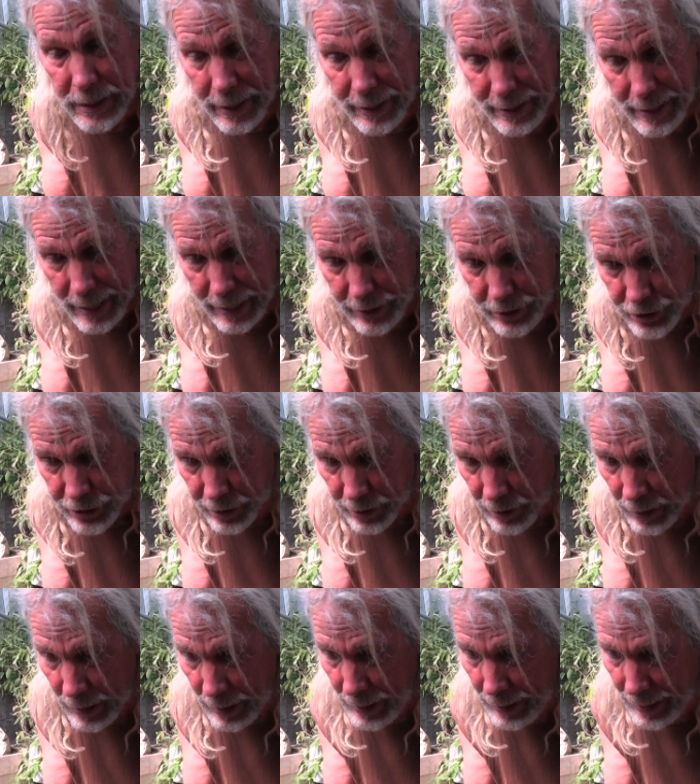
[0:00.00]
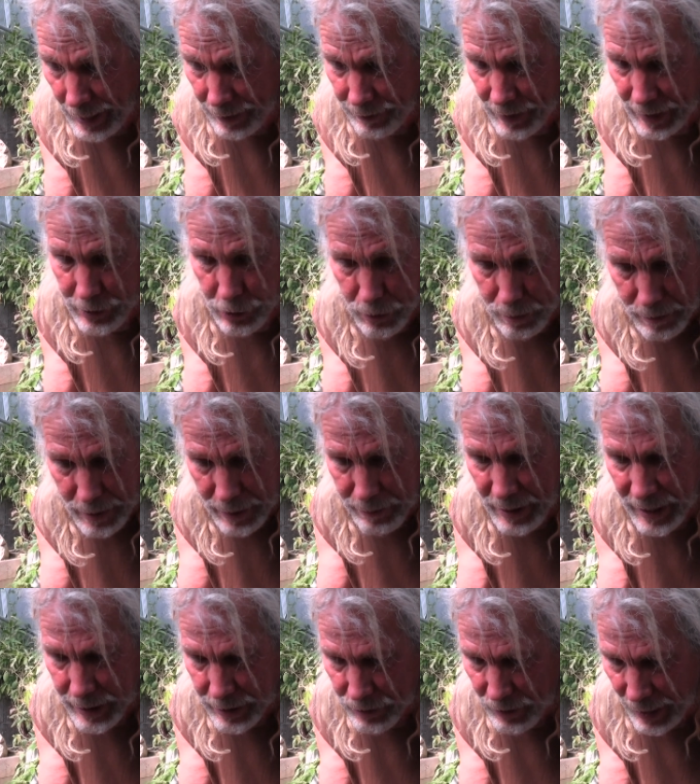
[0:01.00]
in nature and then you
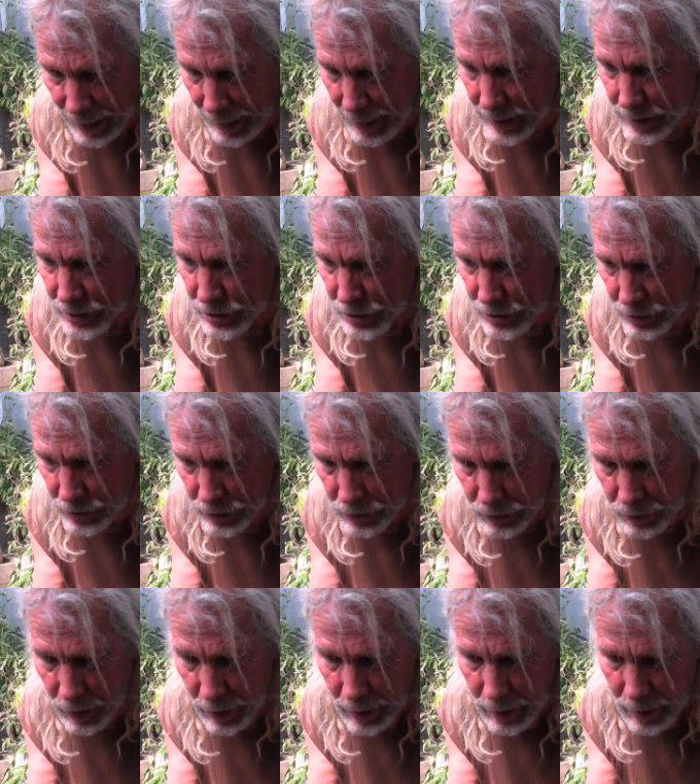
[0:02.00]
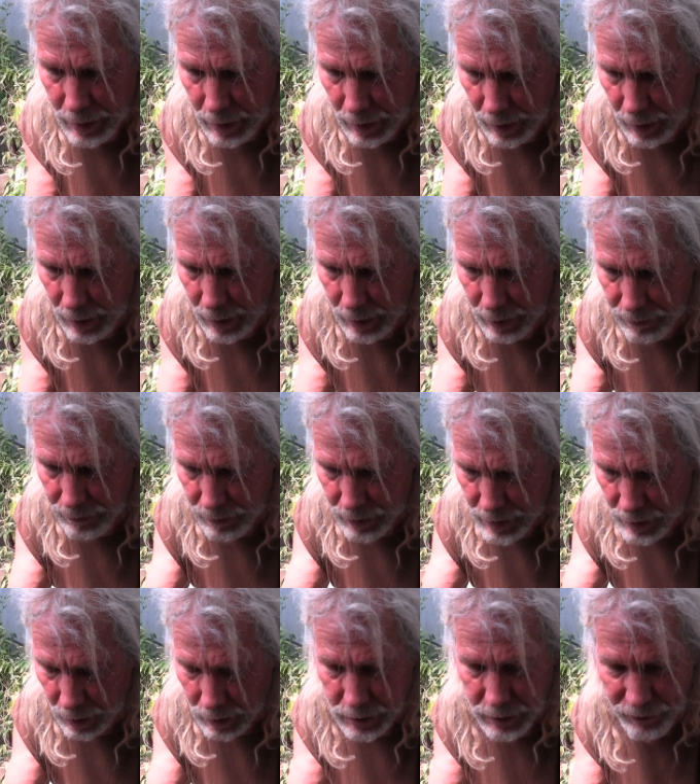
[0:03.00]
mimic that to uh,
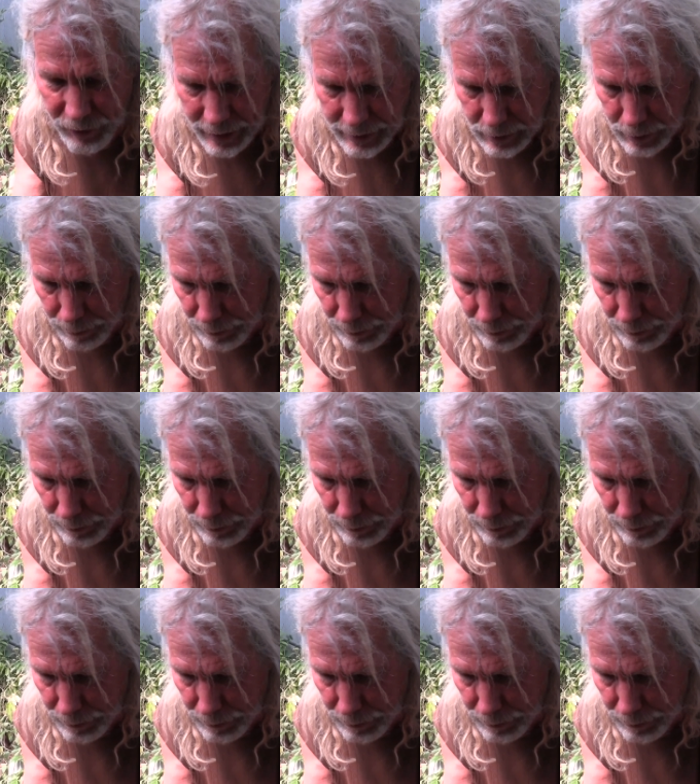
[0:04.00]
cultivate